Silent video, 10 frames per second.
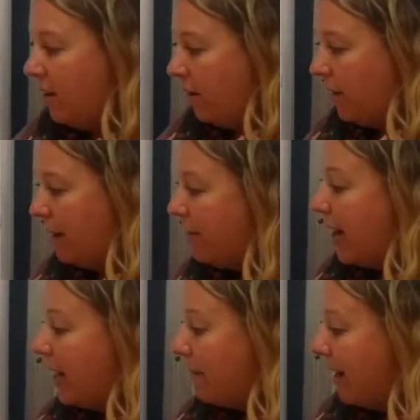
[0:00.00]
When I'm
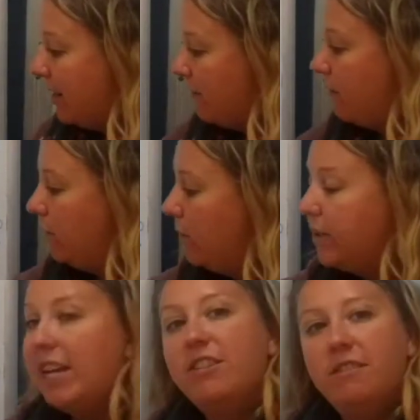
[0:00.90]
writing my interval
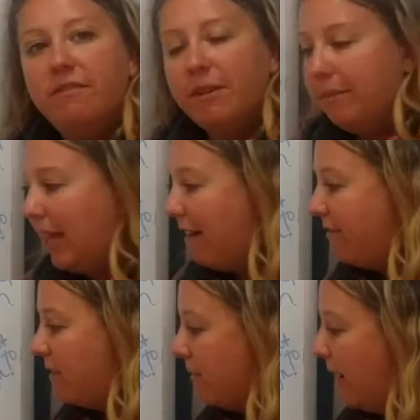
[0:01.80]
notation from
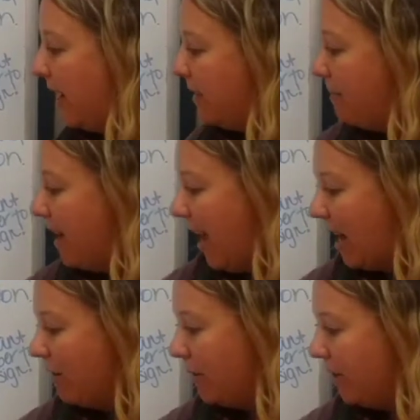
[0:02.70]
left to right, my
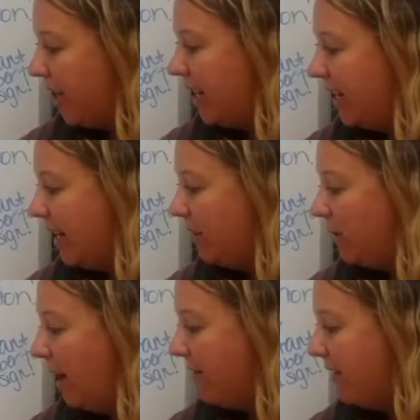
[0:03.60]
arrow is shaded in,
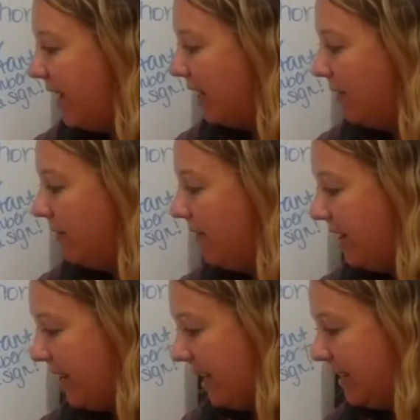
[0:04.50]
so I have negative
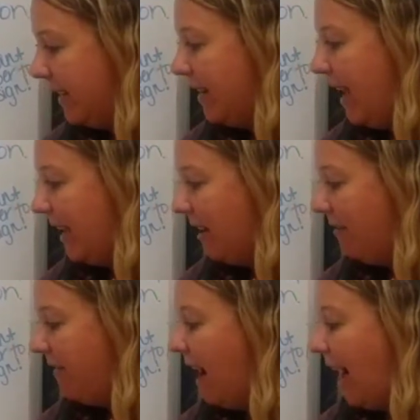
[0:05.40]
infinity to
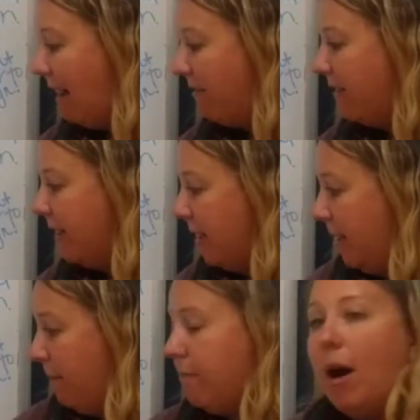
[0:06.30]
negative 5.
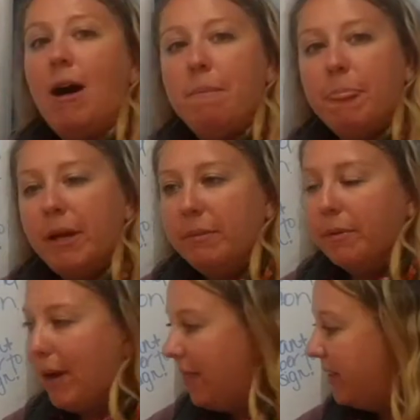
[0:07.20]

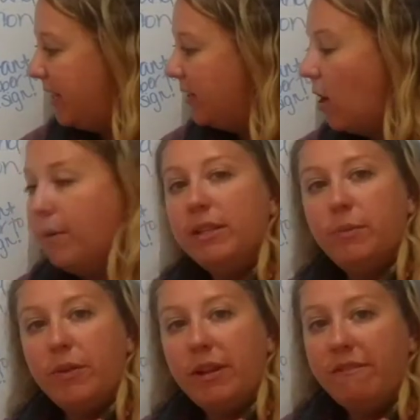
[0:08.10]
Parentheses
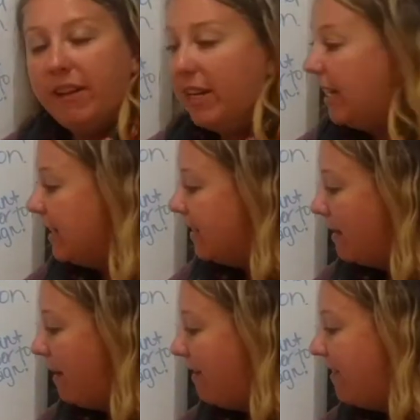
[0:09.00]
always with infinities,
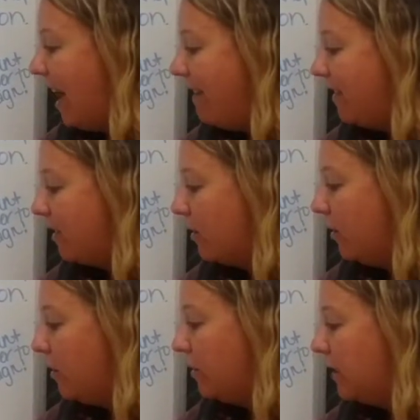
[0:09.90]
and my 5 is a
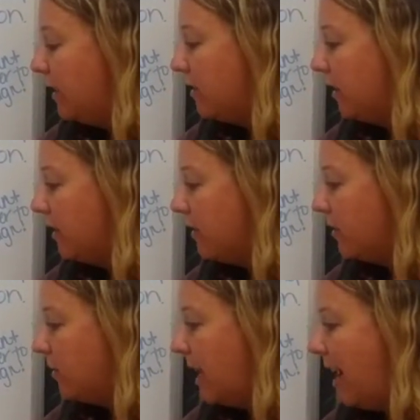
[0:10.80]
closed-in
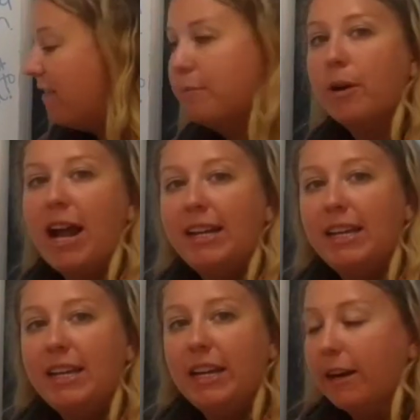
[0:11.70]
circle, so I have a
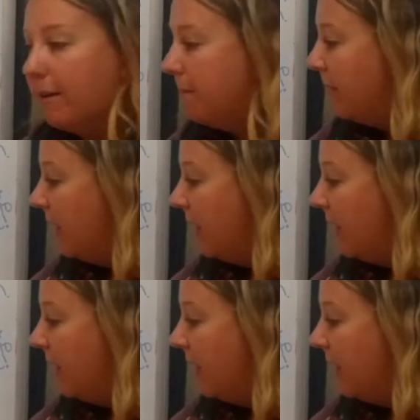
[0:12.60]
bracket here.